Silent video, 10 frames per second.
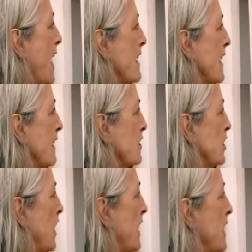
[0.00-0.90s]
had
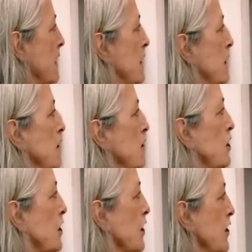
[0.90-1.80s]
actually
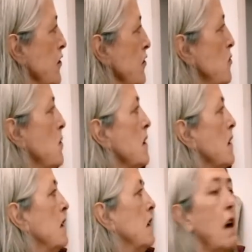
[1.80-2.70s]
2
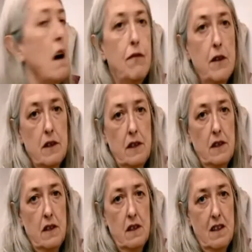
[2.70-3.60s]

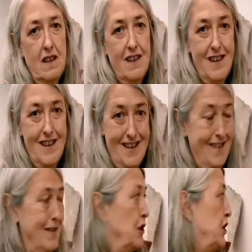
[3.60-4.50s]
lovers
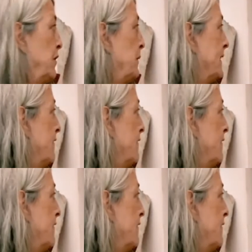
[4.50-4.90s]
that she